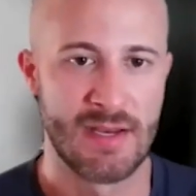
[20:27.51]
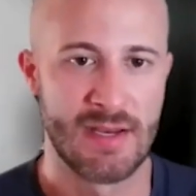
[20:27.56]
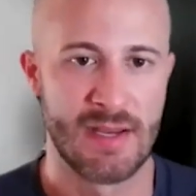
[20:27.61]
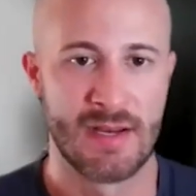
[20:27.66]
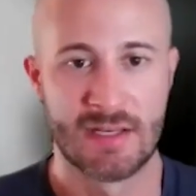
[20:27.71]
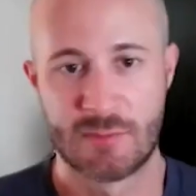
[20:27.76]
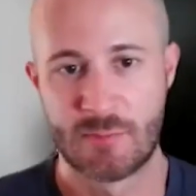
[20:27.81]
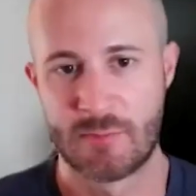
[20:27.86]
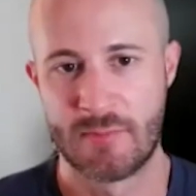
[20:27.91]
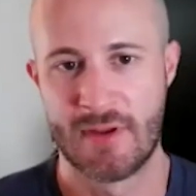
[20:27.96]

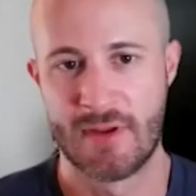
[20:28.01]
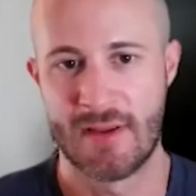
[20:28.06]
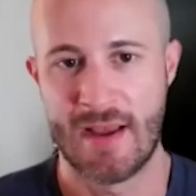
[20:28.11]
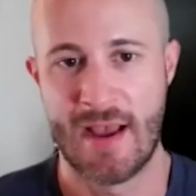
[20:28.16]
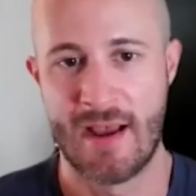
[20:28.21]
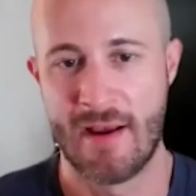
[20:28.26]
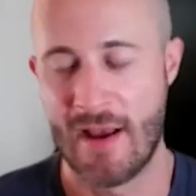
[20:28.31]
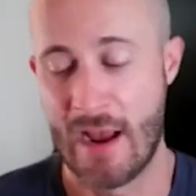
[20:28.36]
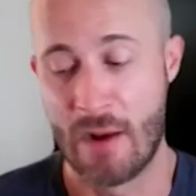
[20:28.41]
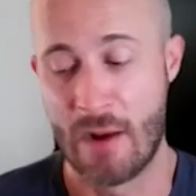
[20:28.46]
And
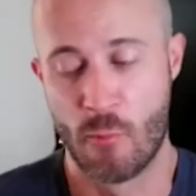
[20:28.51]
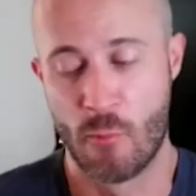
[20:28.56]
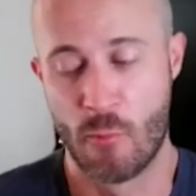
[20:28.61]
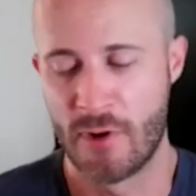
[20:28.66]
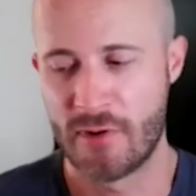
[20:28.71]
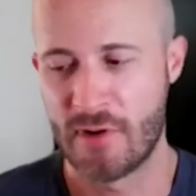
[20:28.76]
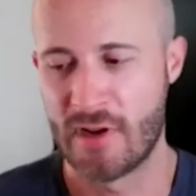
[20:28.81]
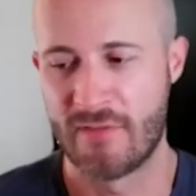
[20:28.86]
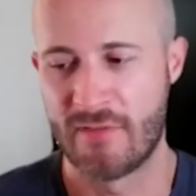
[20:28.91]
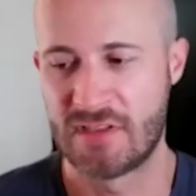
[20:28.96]
I, am
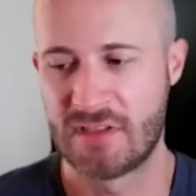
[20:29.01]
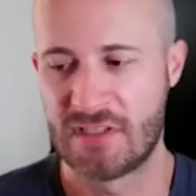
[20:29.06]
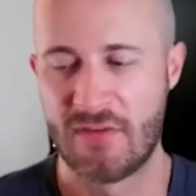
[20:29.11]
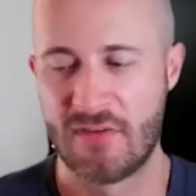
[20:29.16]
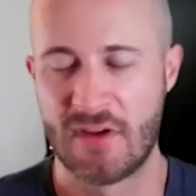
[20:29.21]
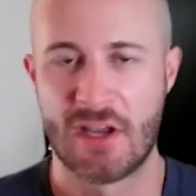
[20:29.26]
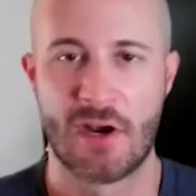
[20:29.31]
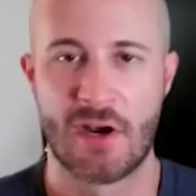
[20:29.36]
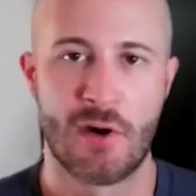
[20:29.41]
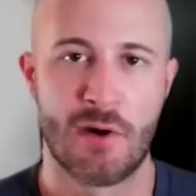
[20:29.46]
wondering if it's
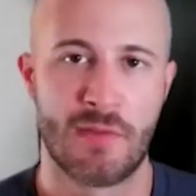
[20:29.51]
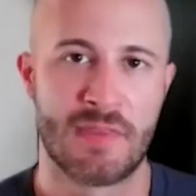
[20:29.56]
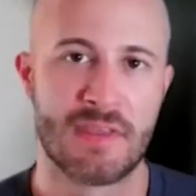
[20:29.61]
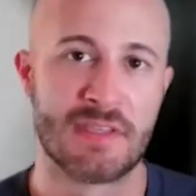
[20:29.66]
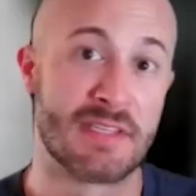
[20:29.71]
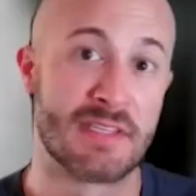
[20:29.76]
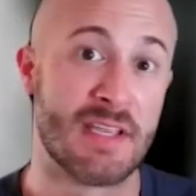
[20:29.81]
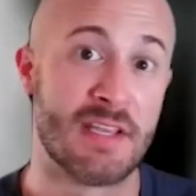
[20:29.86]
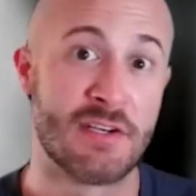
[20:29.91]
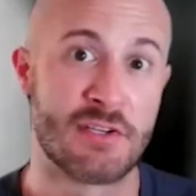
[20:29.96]
even going to hurt
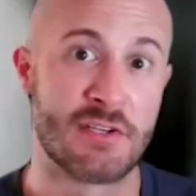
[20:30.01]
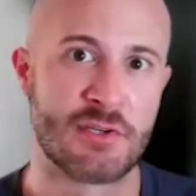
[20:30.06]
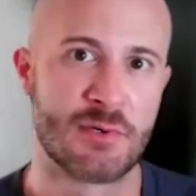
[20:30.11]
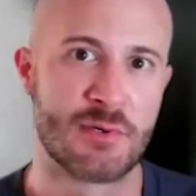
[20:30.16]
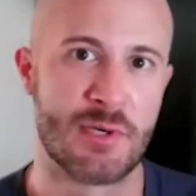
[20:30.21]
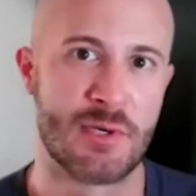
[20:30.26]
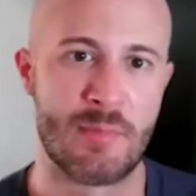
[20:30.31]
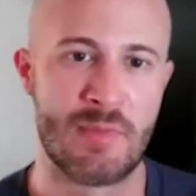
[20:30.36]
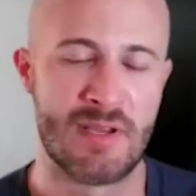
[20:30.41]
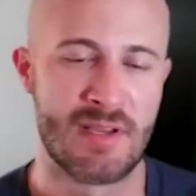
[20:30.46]
this
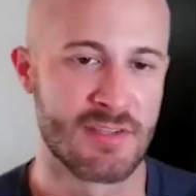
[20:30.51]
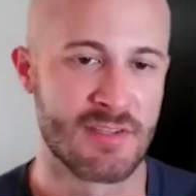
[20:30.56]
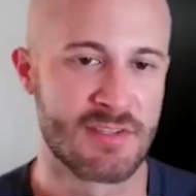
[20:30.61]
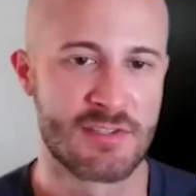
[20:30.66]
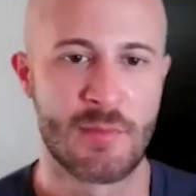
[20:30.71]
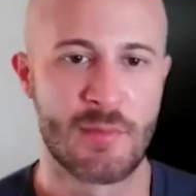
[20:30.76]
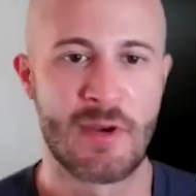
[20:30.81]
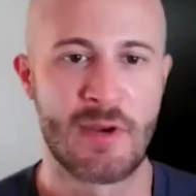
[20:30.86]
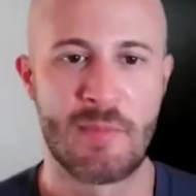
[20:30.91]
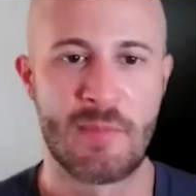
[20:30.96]
industry because
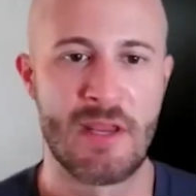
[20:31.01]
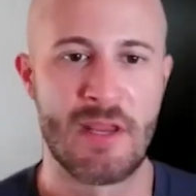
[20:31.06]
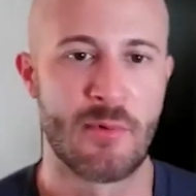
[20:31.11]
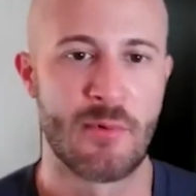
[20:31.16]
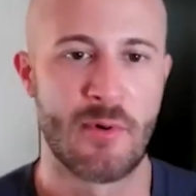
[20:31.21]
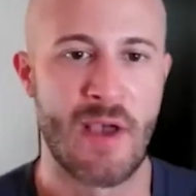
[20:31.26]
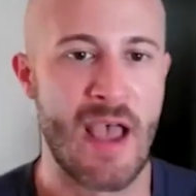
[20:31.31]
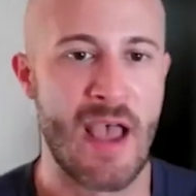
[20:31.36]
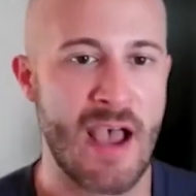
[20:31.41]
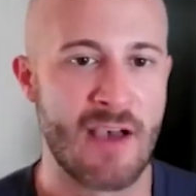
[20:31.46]
so many
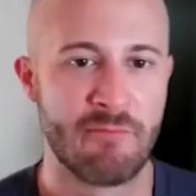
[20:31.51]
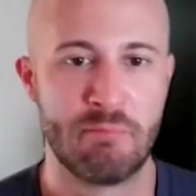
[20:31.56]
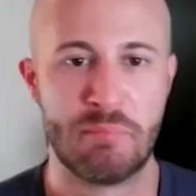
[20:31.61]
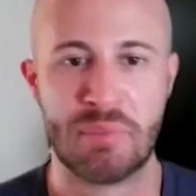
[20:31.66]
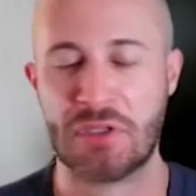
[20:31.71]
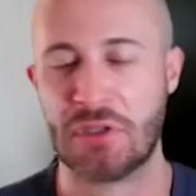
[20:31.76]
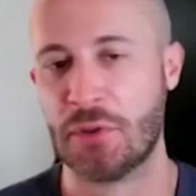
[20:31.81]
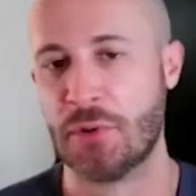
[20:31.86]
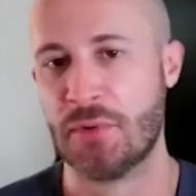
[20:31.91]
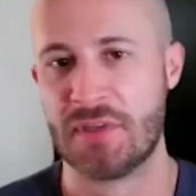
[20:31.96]
people have
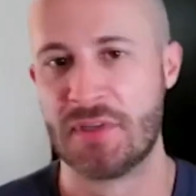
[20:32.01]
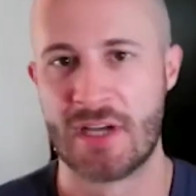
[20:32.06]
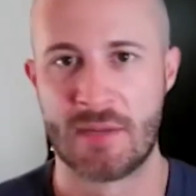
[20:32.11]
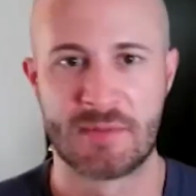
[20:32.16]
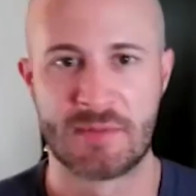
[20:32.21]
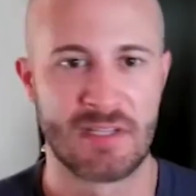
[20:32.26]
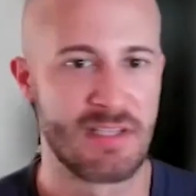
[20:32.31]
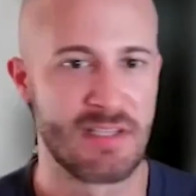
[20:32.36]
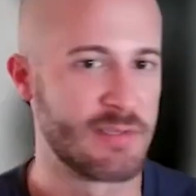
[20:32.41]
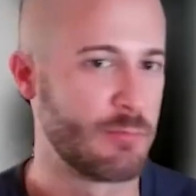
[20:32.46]
ballooned up
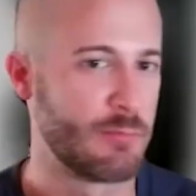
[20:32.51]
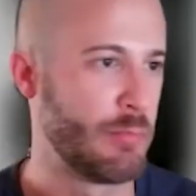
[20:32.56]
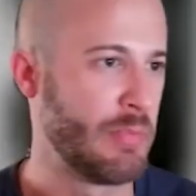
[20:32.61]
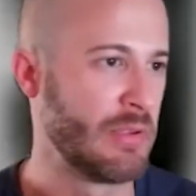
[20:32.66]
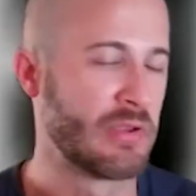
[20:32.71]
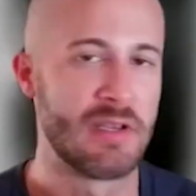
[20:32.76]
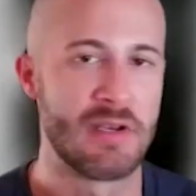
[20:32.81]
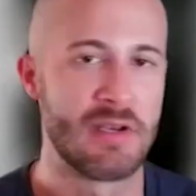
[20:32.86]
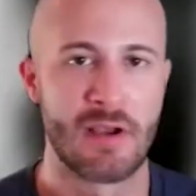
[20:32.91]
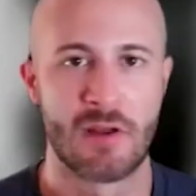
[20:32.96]
to these
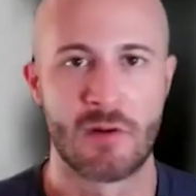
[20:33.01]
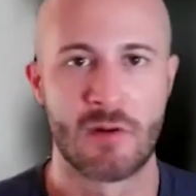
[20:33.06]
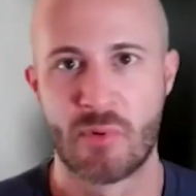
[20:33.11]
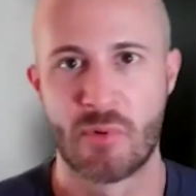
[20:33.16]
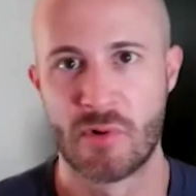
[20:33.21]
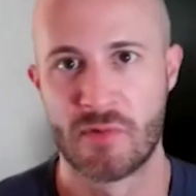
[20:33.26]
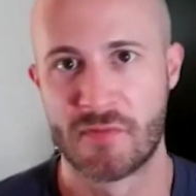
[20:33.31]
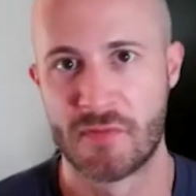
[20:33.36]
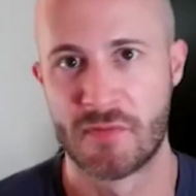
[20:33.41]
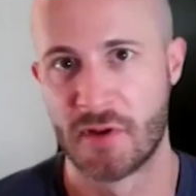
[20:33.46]
billion dollar
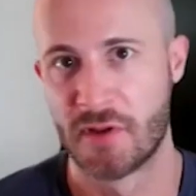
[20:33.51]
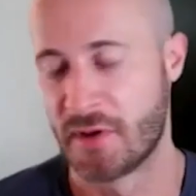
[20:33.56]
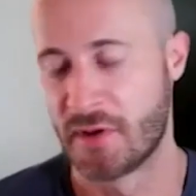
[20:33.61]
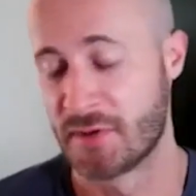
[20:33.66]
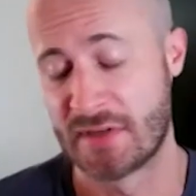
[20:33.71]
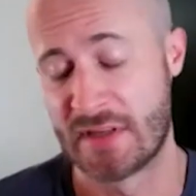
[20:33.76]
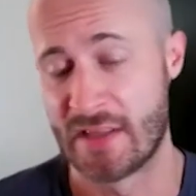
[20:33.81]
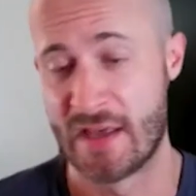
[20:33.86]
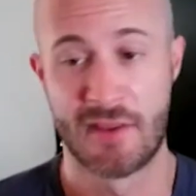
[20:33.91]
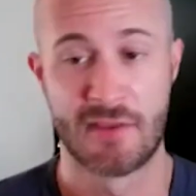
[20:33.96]

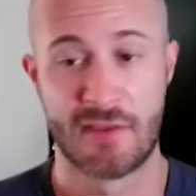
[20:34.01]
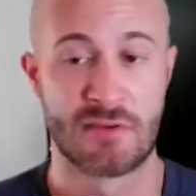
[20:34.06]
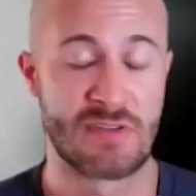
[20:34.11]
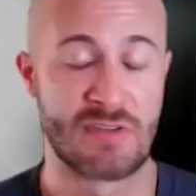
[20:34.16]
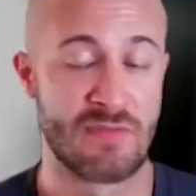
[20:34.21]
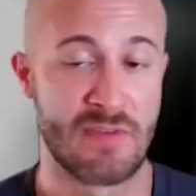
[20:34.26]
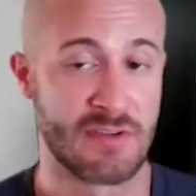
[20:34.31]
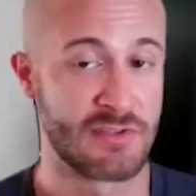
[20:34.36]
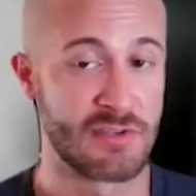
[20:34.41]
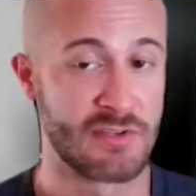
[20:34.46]
portfolios. A lot of those
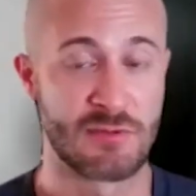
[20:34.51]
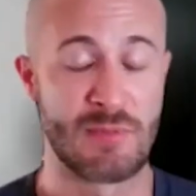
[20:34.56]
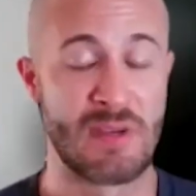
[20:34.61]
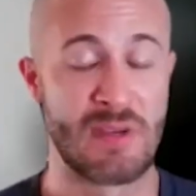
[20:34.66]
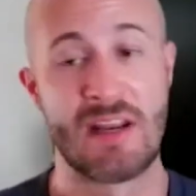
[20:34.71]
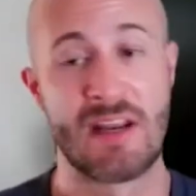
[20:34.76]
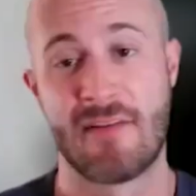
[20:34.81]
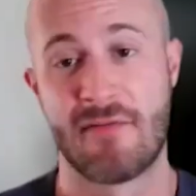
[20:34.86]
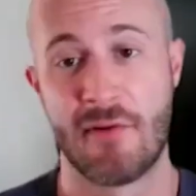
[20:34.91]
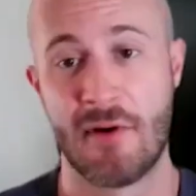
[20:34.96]
investors may
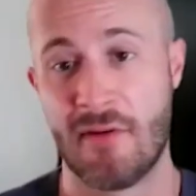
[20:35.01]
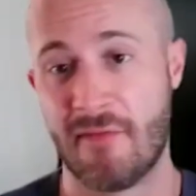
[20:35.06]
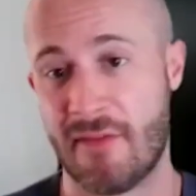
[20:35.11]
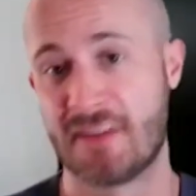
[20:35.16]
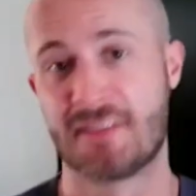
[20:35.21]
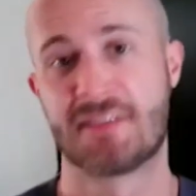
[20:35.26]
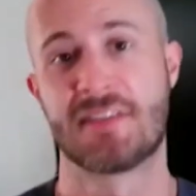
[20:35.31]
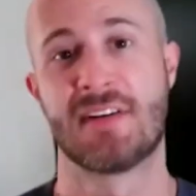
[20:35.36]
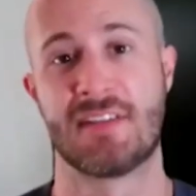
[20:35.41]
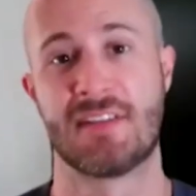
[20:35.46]
never
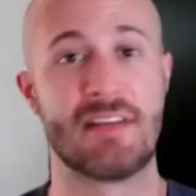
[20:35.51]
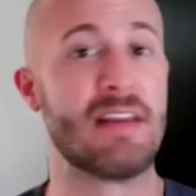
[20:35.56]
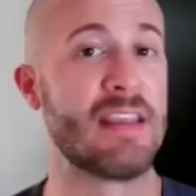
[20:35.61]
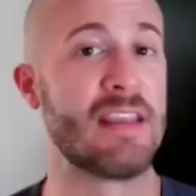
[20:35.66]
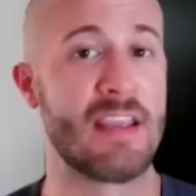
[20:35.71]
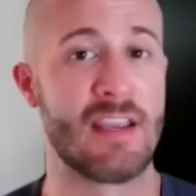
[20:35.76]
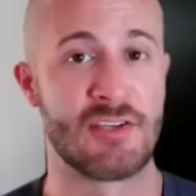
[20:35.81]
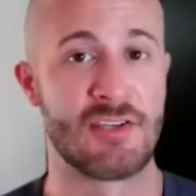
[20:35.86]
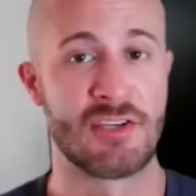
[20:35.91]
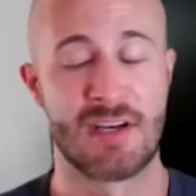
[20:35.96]
invest in a
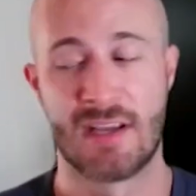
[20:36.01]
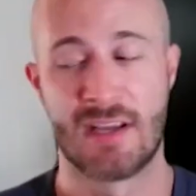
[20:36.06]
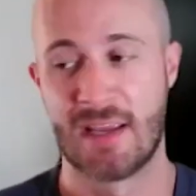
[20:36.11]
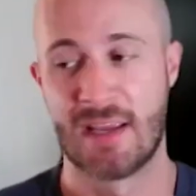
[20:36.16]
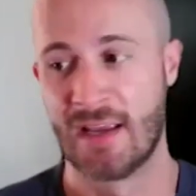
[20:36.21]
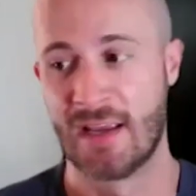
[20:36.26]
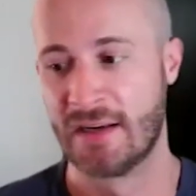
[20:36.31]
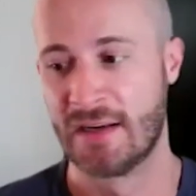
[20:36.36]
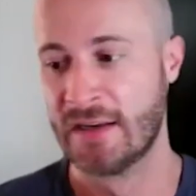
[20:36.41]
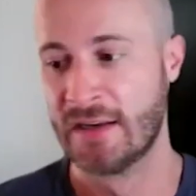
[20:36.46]
syndication
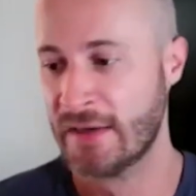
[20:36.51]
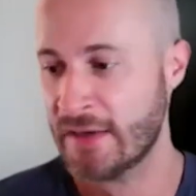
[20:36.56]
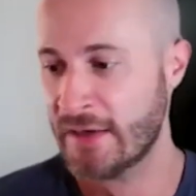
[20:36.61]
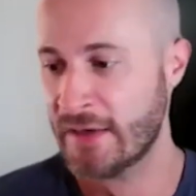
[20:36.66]
again.